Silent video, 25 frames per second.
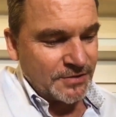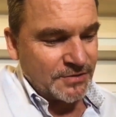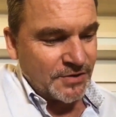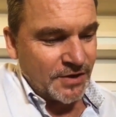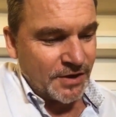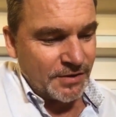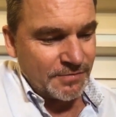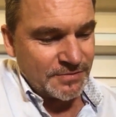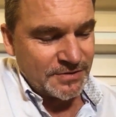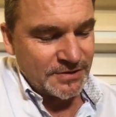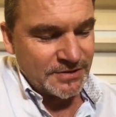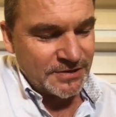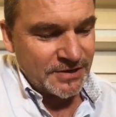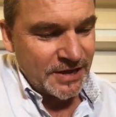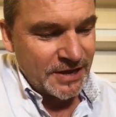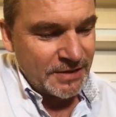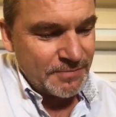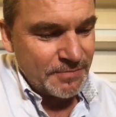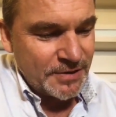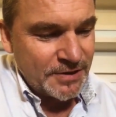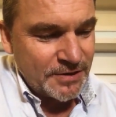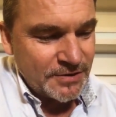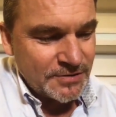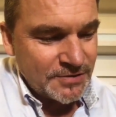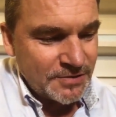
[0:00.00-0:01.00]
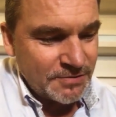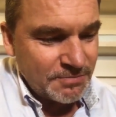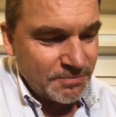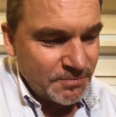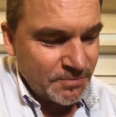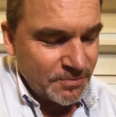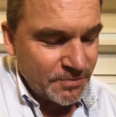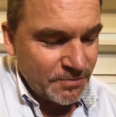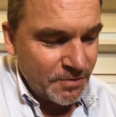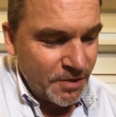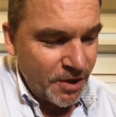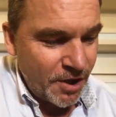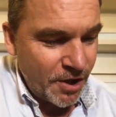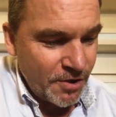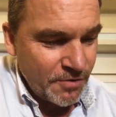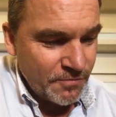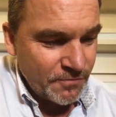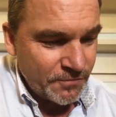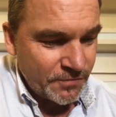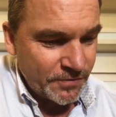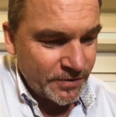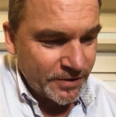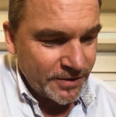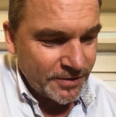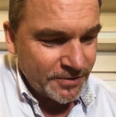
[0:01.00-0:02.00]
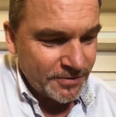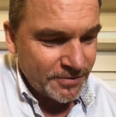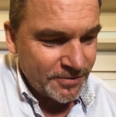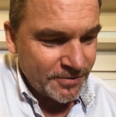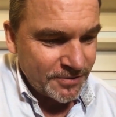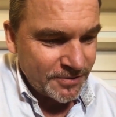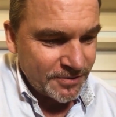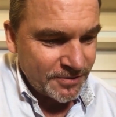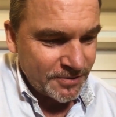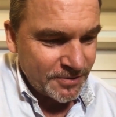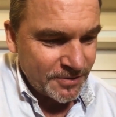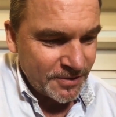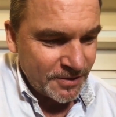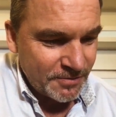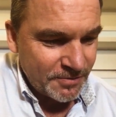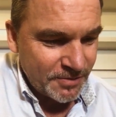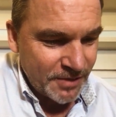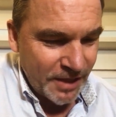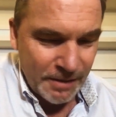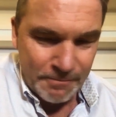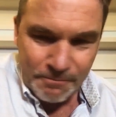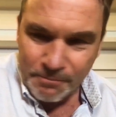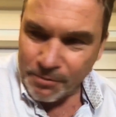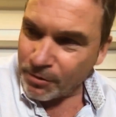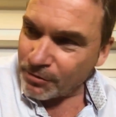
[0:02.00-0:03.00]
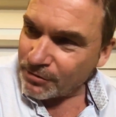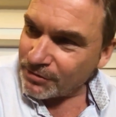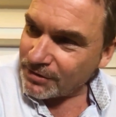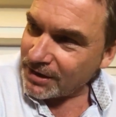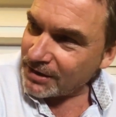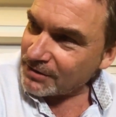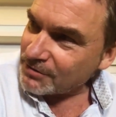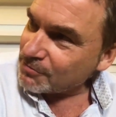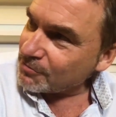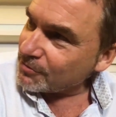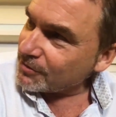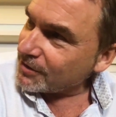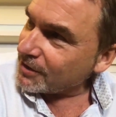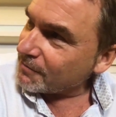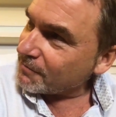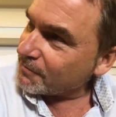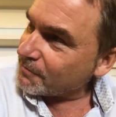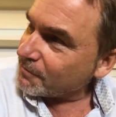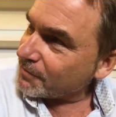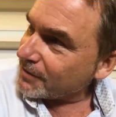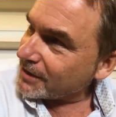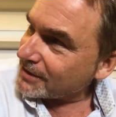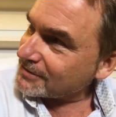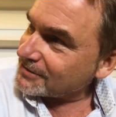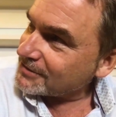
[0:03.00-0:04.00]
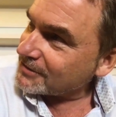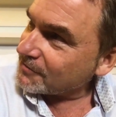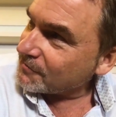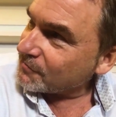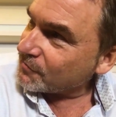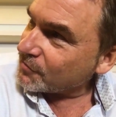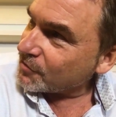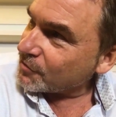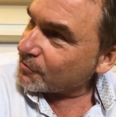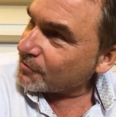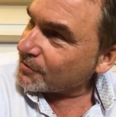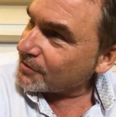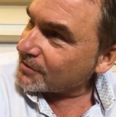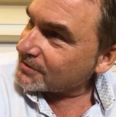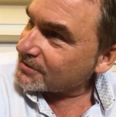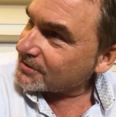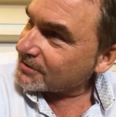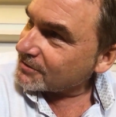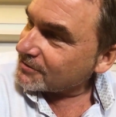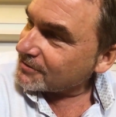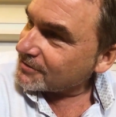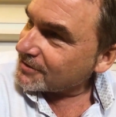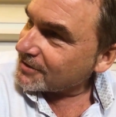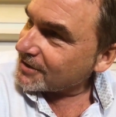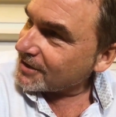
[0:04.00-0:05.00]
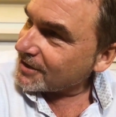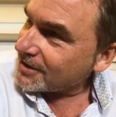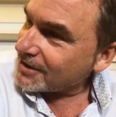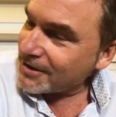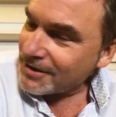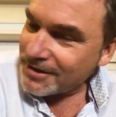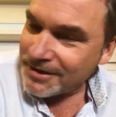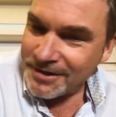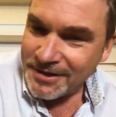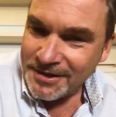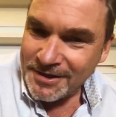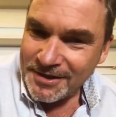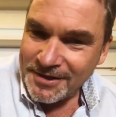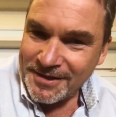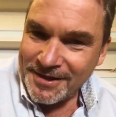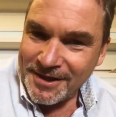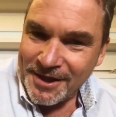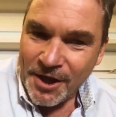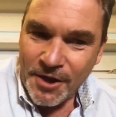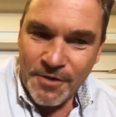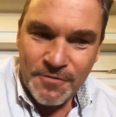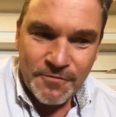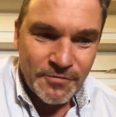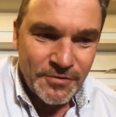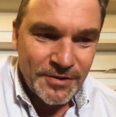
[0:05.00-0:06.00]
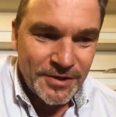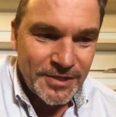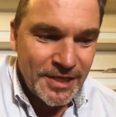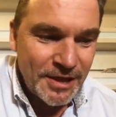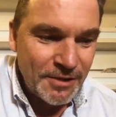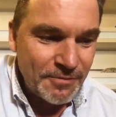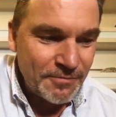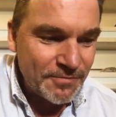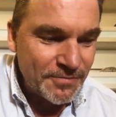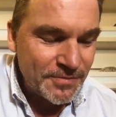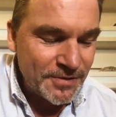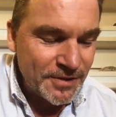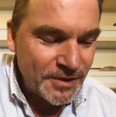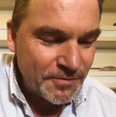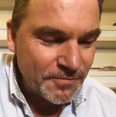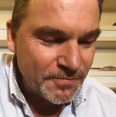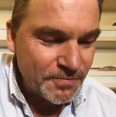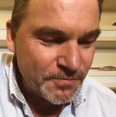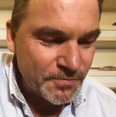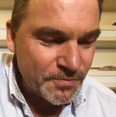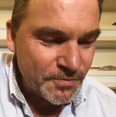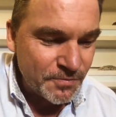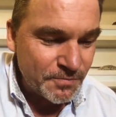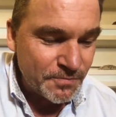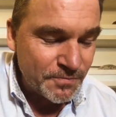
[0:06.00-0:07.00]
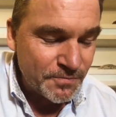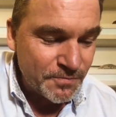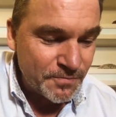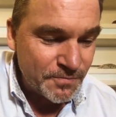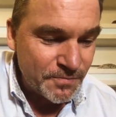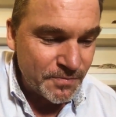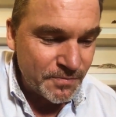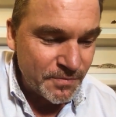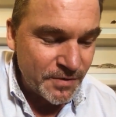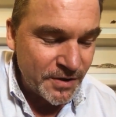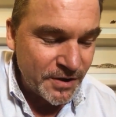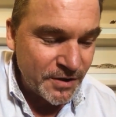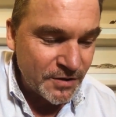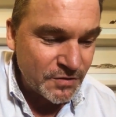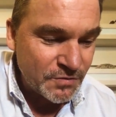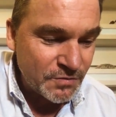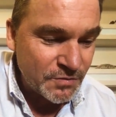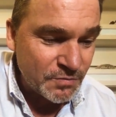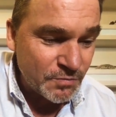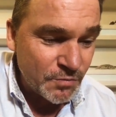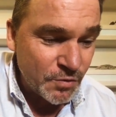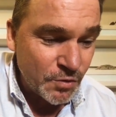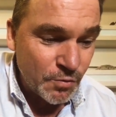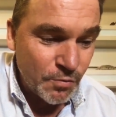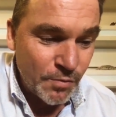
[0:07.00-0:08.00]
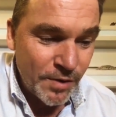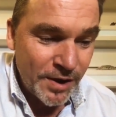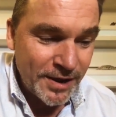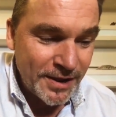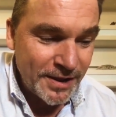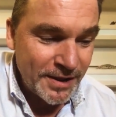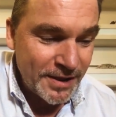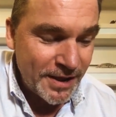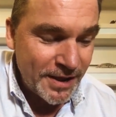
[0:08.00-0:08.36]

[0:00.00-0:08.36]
time today, because hopefully our podcast will get plenty of viewers, and hopefully that will, in a small way,